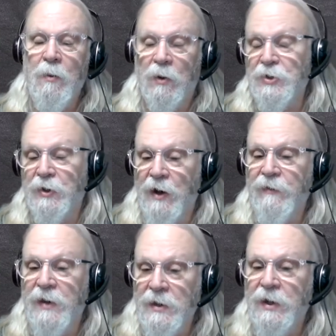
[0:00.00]
Well, sure
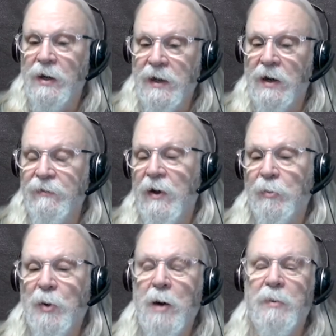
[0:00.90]
enough, he dug down and found
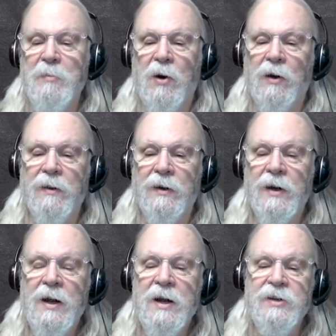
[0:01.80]
the property marker there.
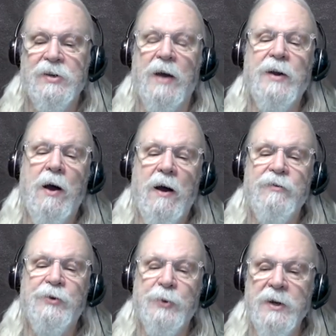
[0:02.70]
So I now have
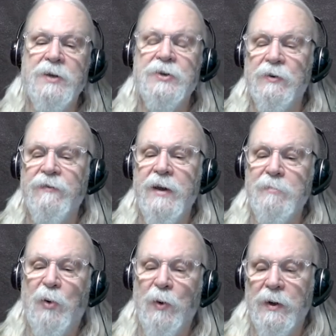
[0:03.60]
3
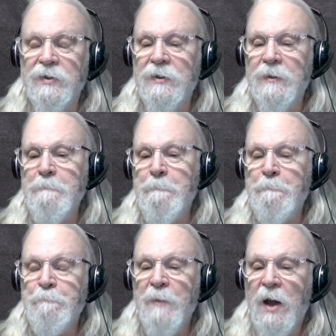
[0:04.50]
surveyed points
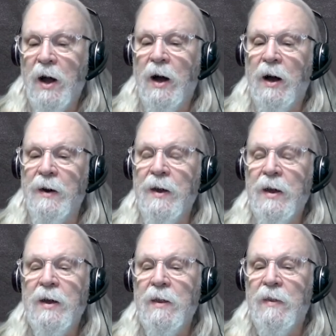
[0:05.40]
on
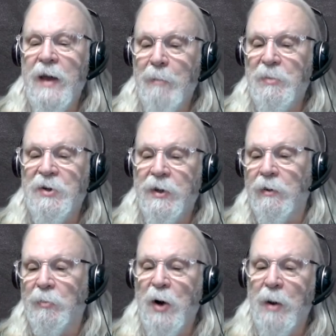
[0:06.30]
that
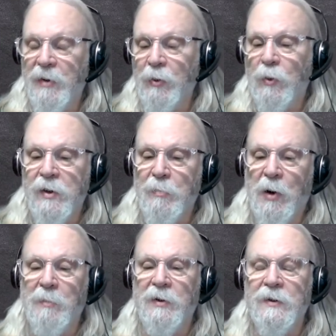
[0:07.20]
particular property where the
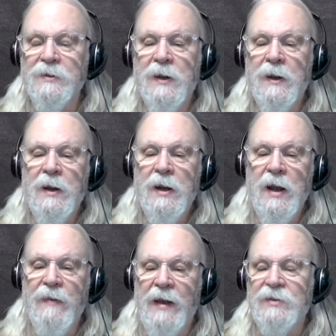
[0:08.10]
apartment is.
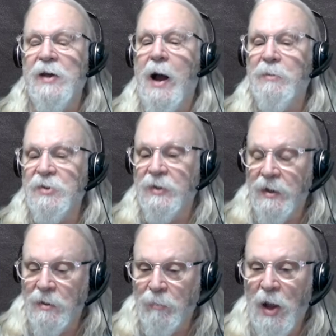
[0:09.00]
And that's the opposite end
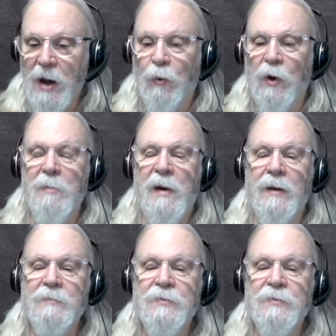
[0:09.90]
of the block where I'm at.